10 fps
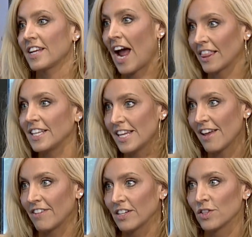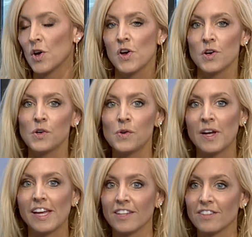Cathy Davis, who
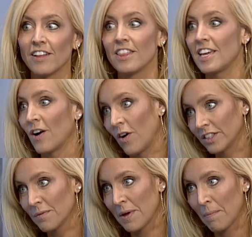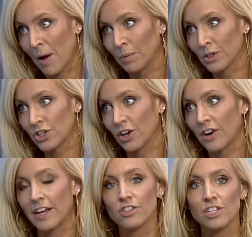is the ultimate publisher,
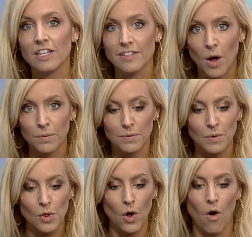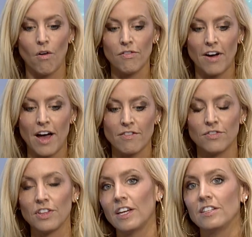and she has helped me with all 5
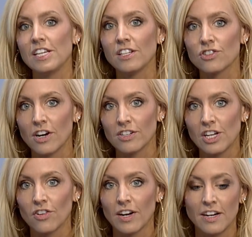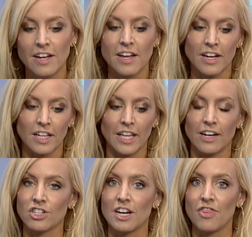of the Deconstructing Grit
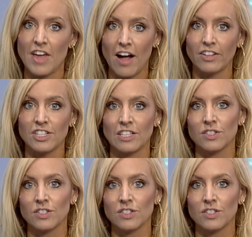collection anthologies.